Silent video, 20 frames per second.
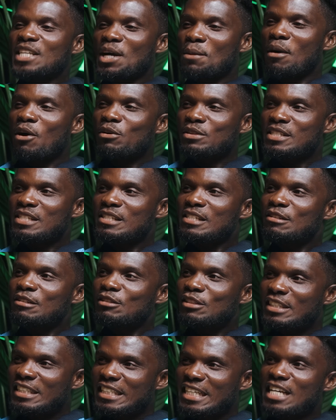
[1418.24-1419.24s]
It's about
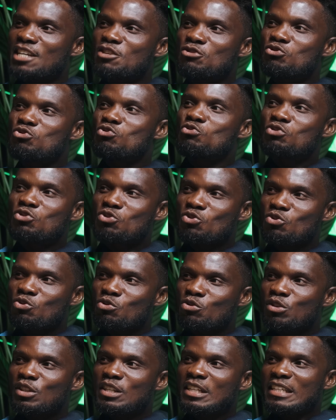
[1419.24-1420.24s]
young youth
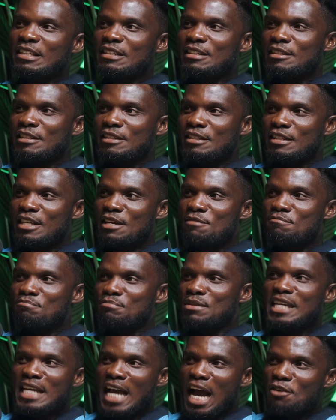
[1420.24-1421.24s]
no. Young
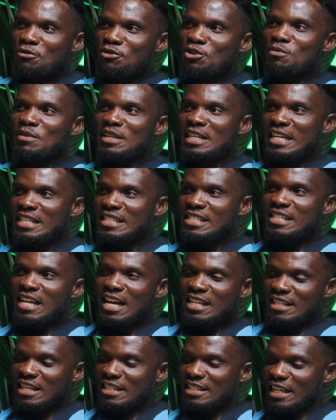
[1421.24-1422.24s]
be a dream ni enti
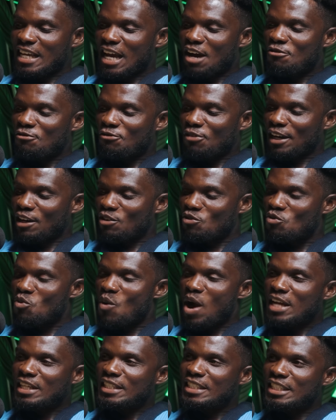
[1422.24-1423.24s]
as say I'm fire ho
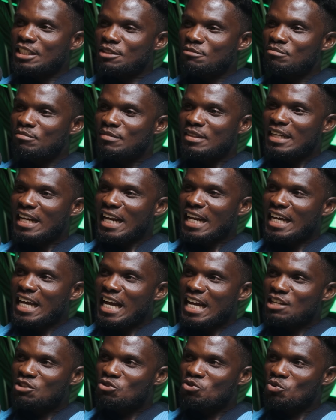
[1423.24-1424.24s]
anjim na
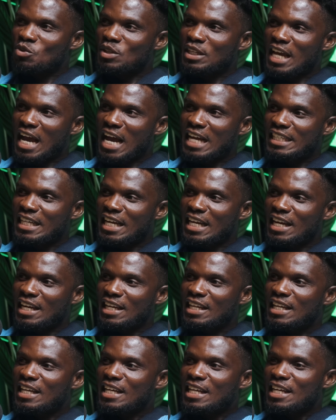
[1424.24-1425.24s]
yan so yeah
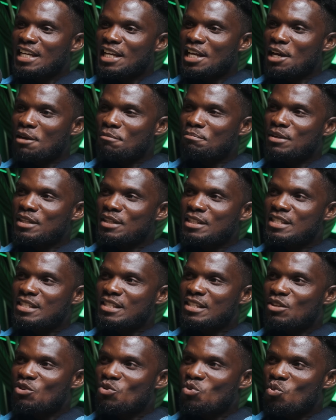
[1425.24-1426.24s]
a
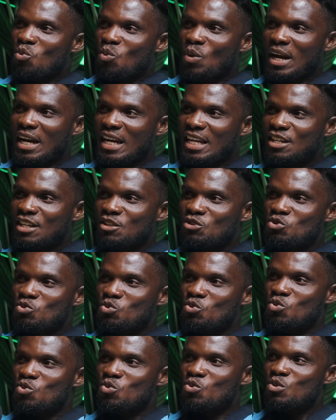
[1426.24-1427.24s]
bit willing
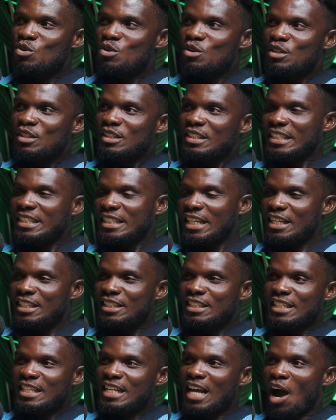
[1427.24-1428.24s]
to
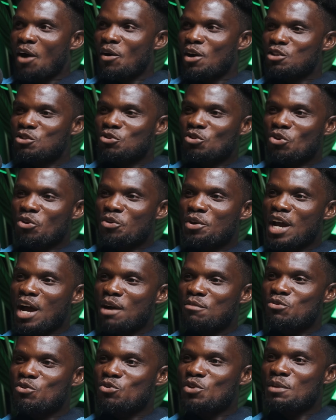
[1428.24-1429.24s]
change our story,
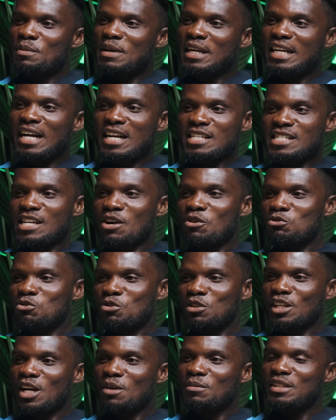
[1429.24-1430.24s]
bro. We be kasa on
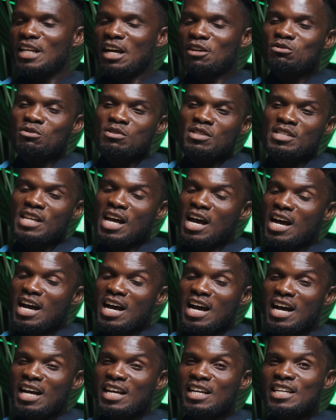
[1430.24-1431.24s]
social media and so
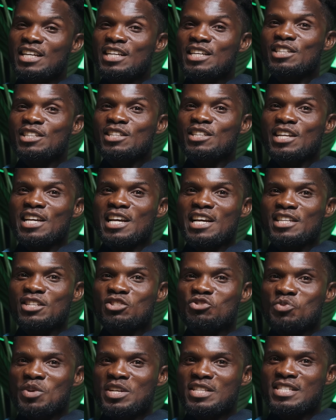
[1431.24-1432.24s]
sa na
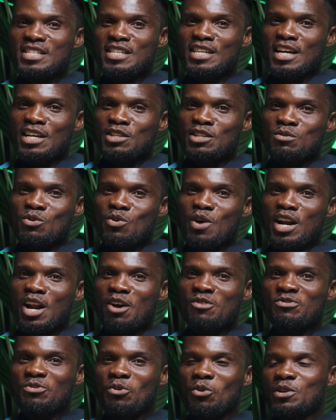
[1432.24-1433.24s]
20 years we
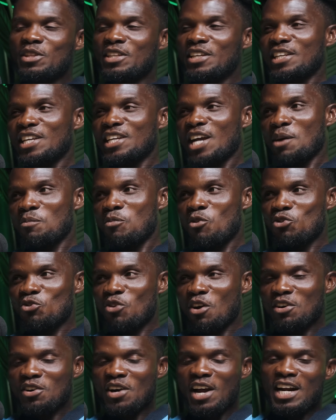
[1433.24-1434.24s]
wanna 40 ni abon
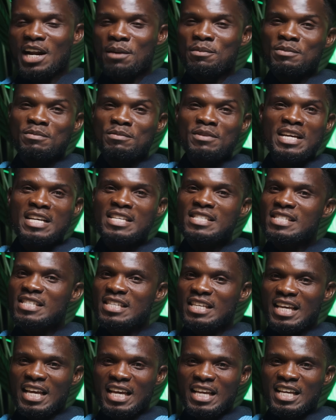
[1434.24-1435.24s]
kwakra na
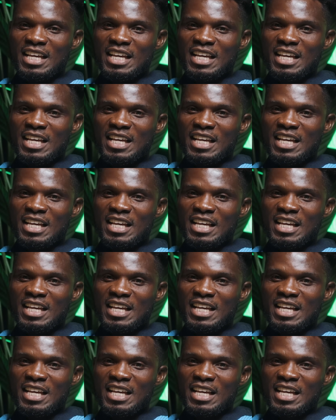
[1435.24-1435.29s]
BBNC.